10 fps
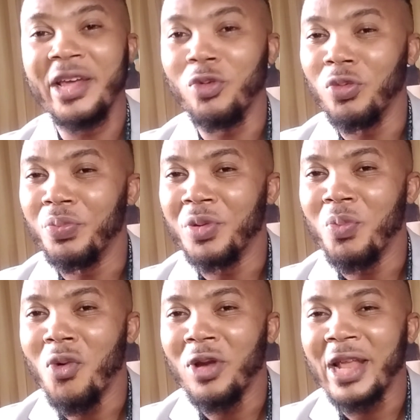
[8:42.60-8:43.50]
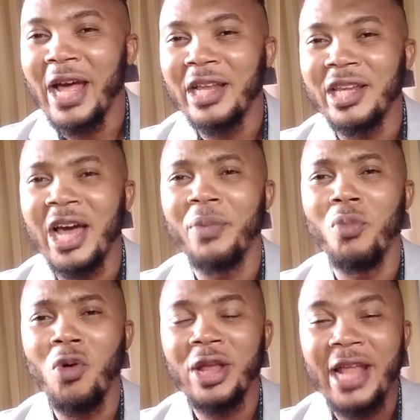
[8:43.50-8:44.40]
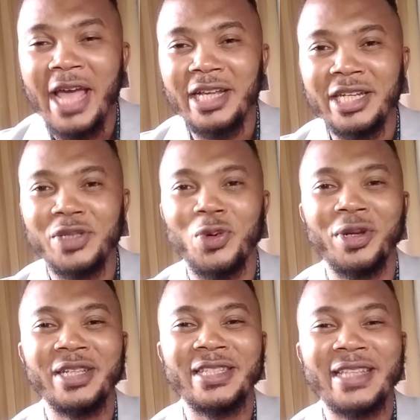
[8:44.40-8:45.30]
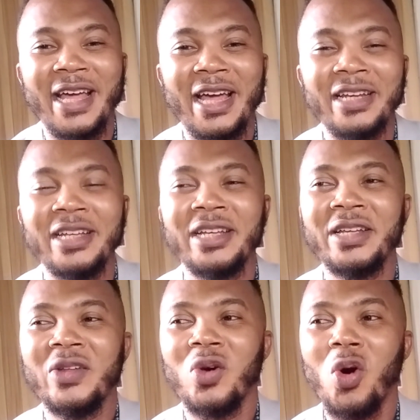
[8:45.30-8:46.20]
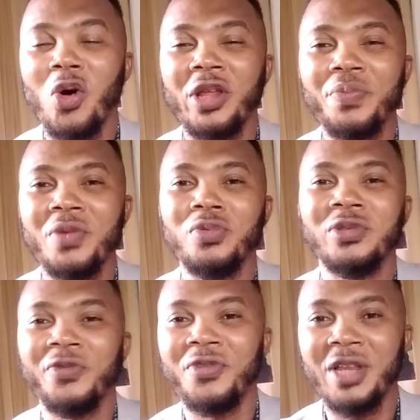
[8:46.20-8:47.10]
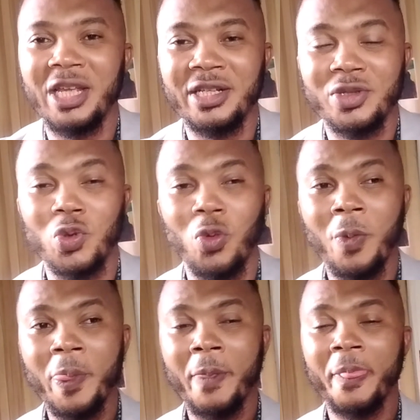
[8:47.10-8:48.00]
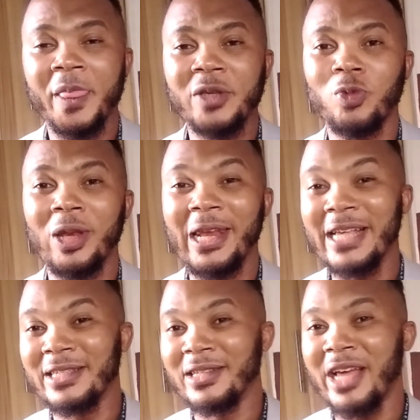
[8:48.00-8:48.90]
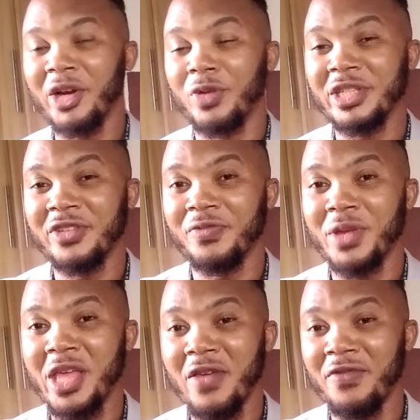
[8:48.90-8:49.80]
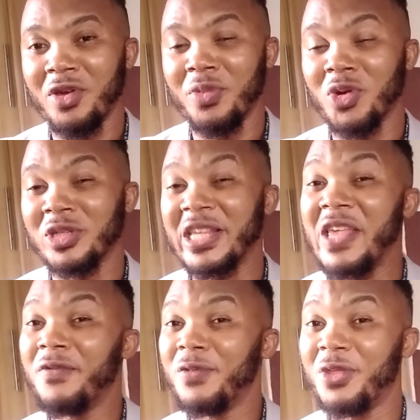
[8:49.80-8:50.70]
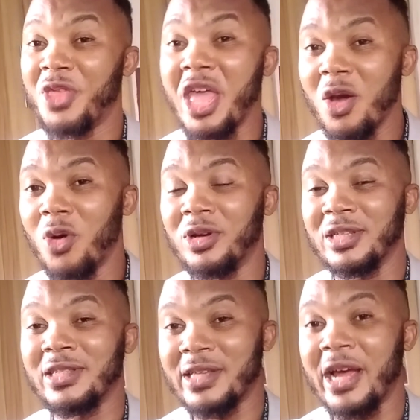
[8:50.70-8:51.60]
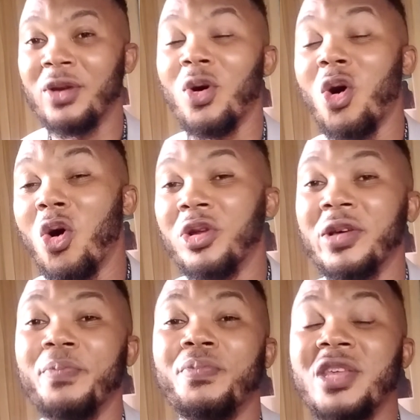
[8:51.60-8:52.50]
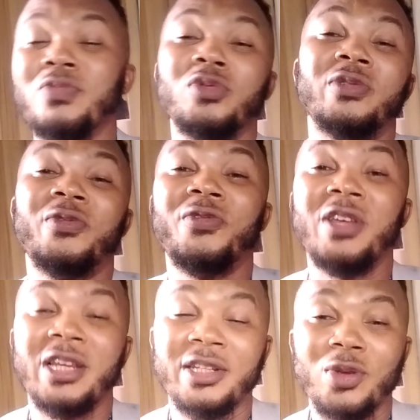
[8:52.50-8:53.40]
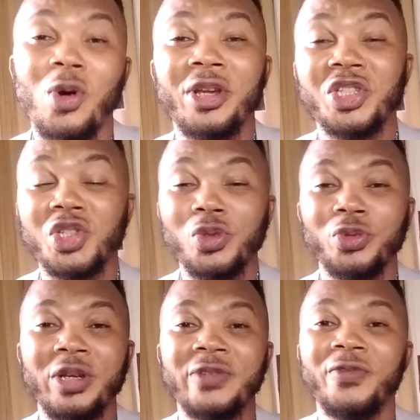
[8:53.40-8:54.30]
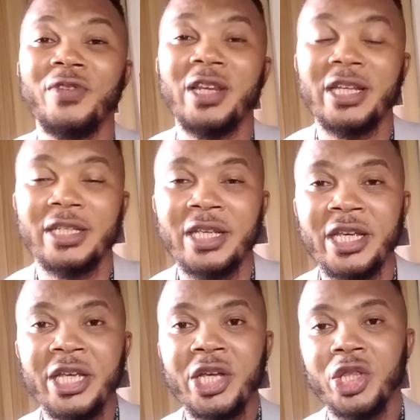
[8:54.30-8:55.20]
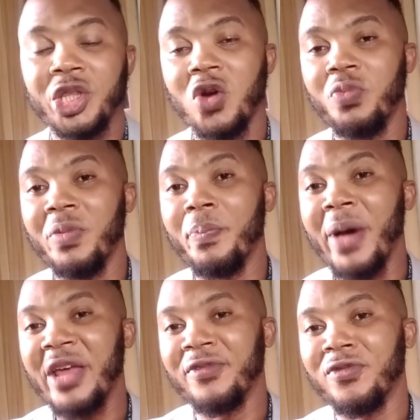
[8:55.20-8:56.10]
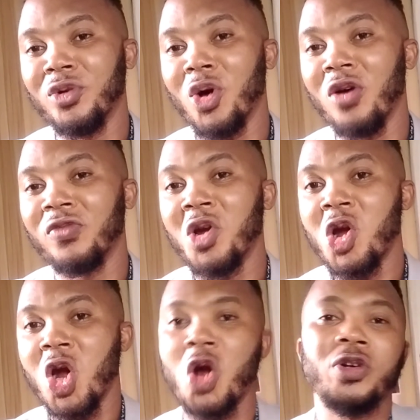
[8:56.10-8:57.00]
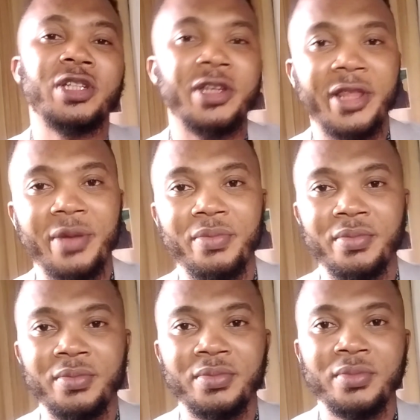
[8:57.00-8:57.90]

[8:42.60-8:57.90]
they are more likely to understand other people's feelings. So this will lessen the aggressive behavior, because if they understand other people's feelings, other children's feelings, they will be mindful of hurting them.